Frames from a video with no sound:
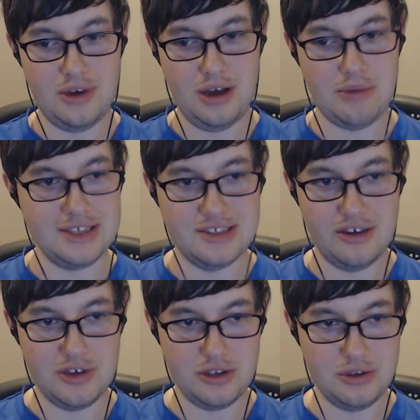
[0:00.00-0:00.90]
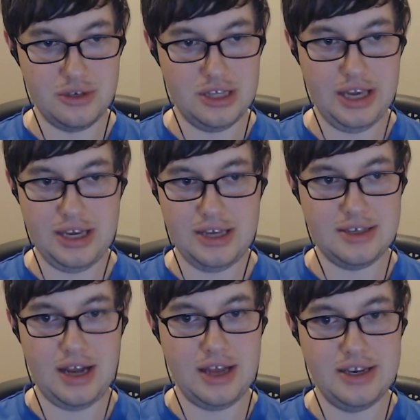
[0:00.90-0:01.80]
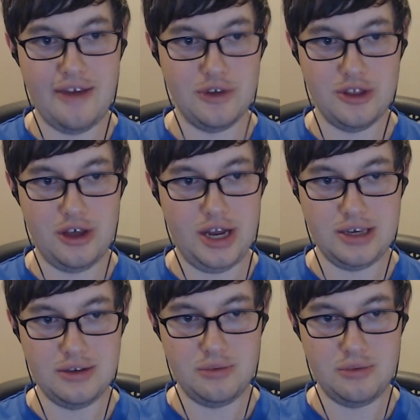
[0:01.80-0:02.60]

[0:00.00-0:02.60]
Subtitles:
Myself included, like I said, I never thought I could